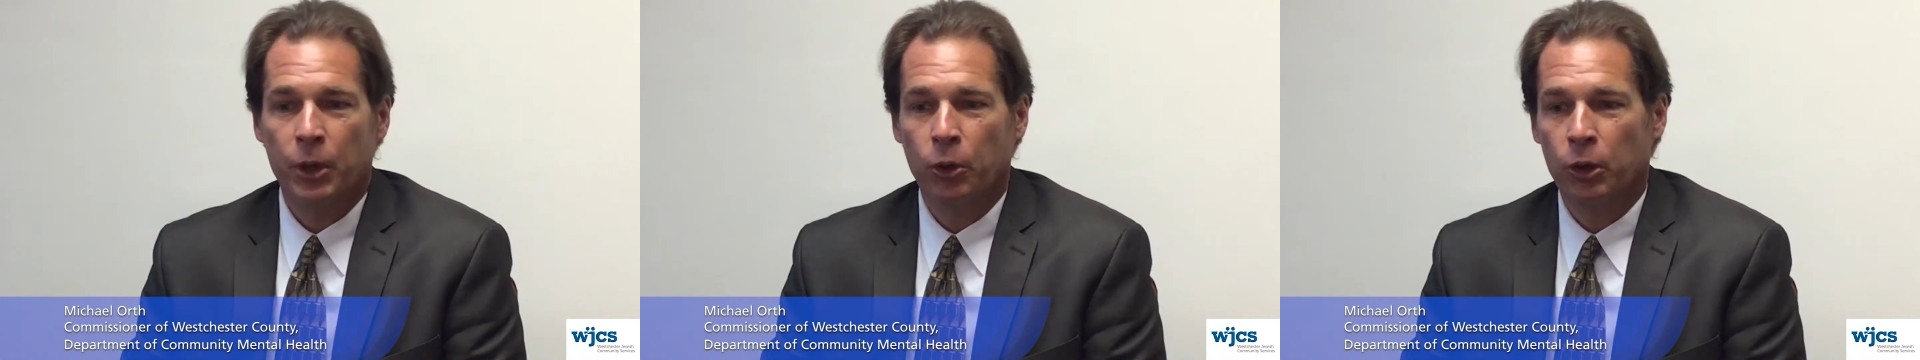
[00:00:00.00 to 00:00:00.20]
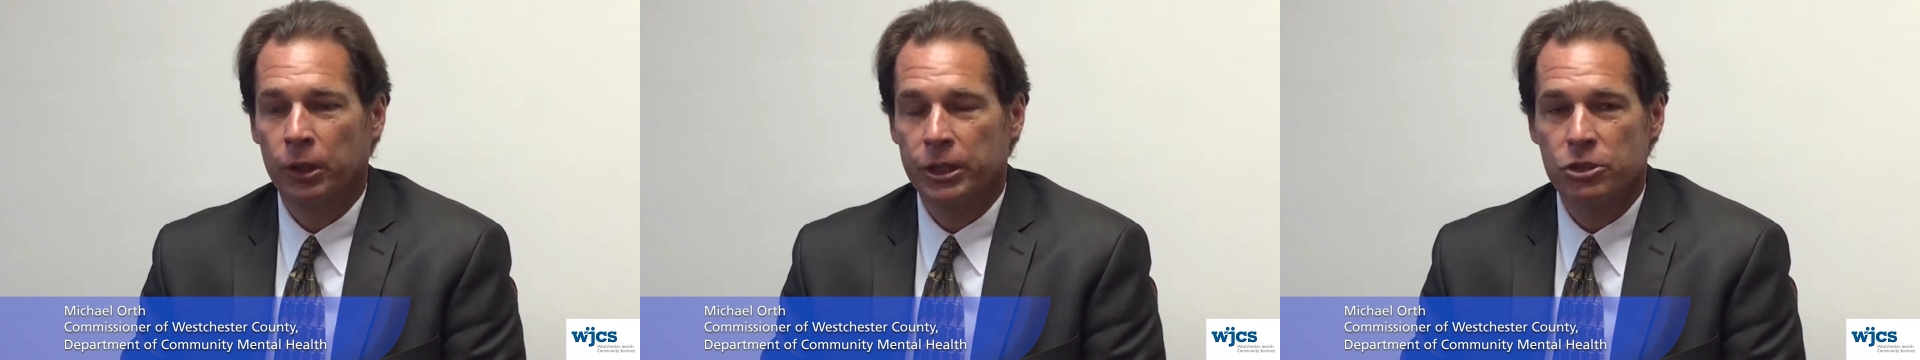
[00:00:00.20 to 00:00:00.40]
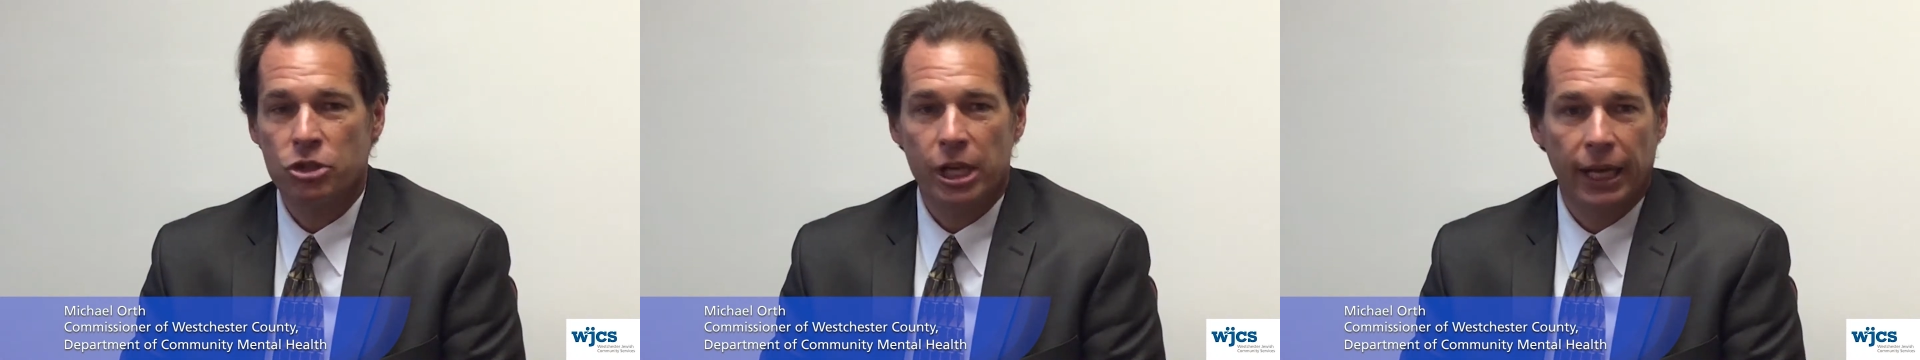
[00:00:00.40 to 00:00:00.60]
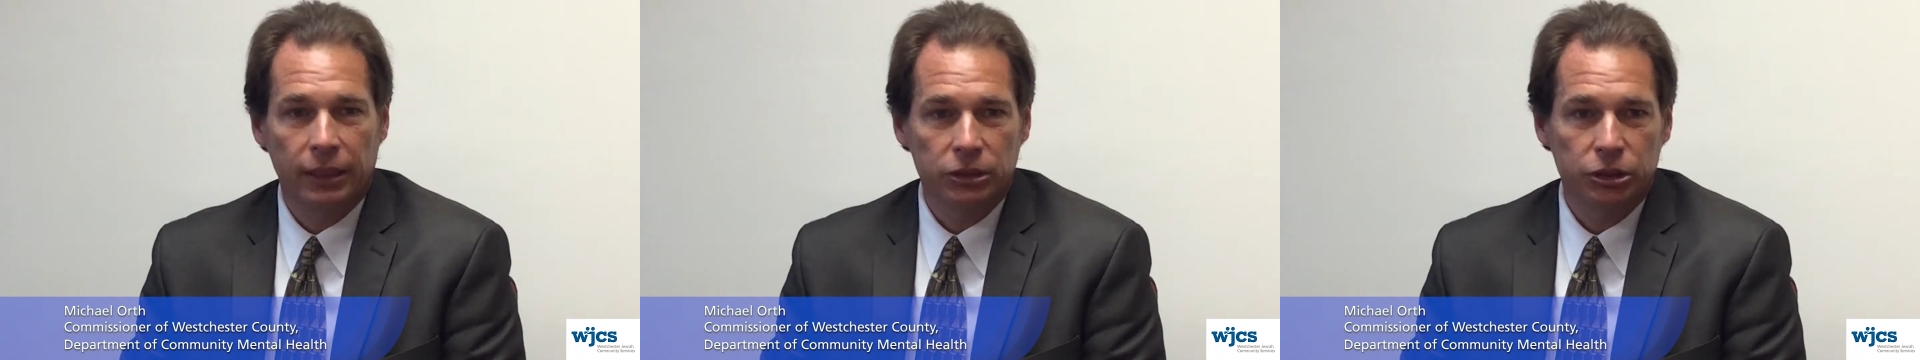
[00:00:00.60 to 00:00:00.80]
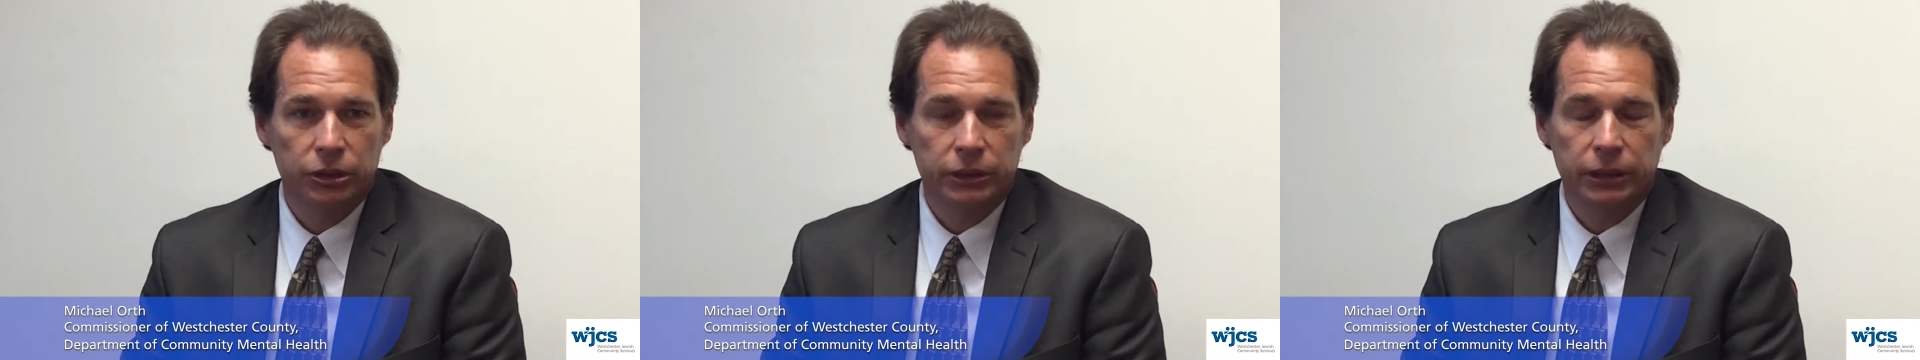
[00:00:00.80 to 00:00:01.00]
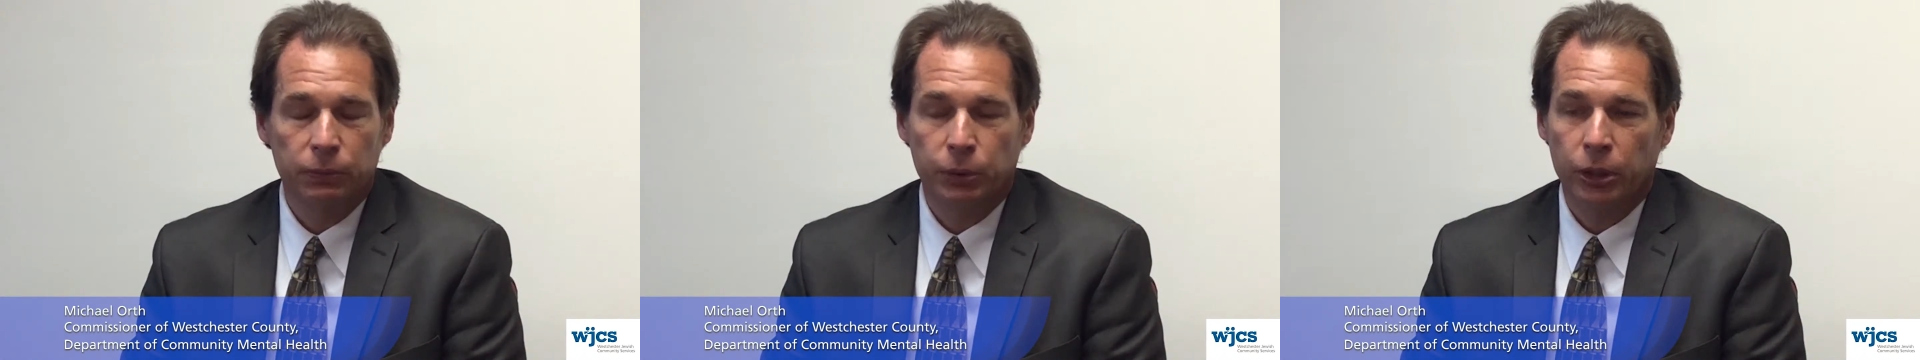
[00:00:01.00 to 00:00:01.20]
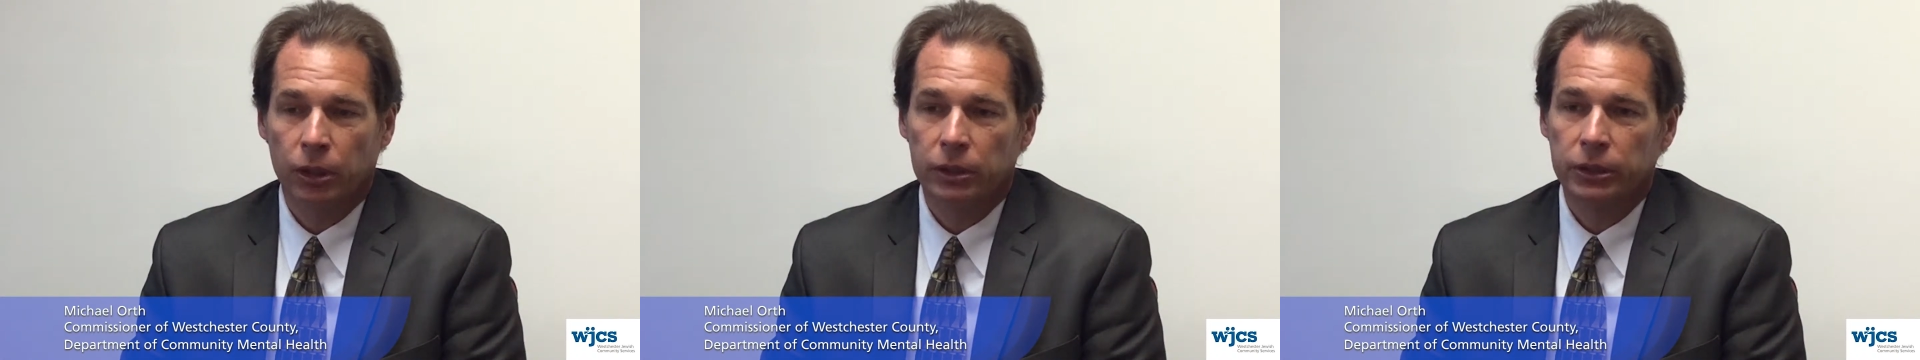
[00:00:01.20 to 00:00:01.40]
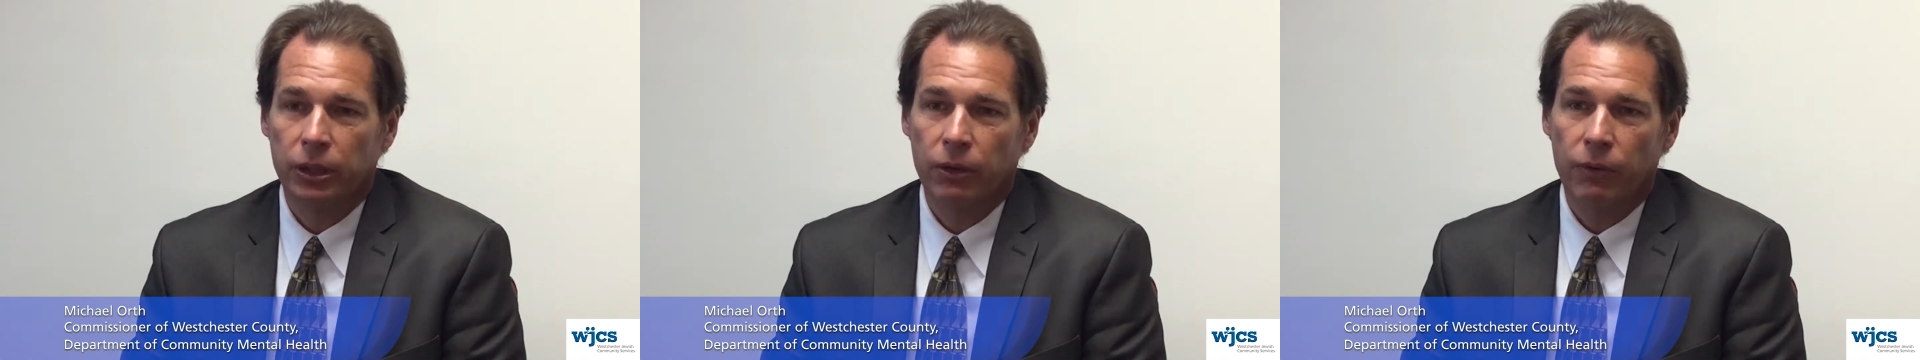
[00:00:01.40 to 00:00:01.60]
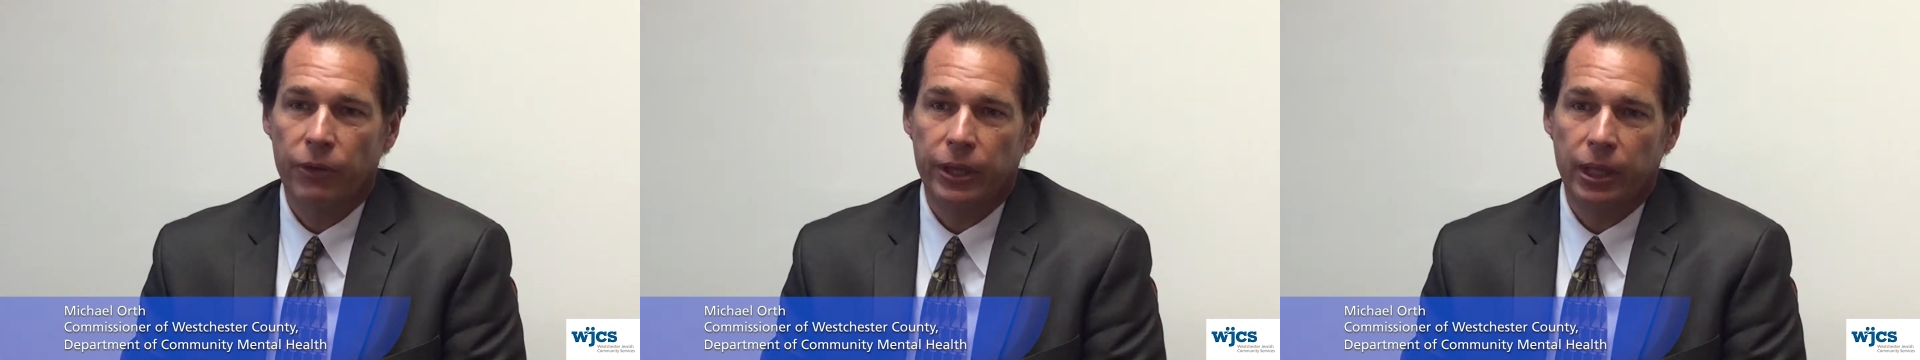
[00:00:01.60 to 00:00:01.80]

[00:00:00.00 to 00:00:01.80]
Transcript: early childhood, and we all know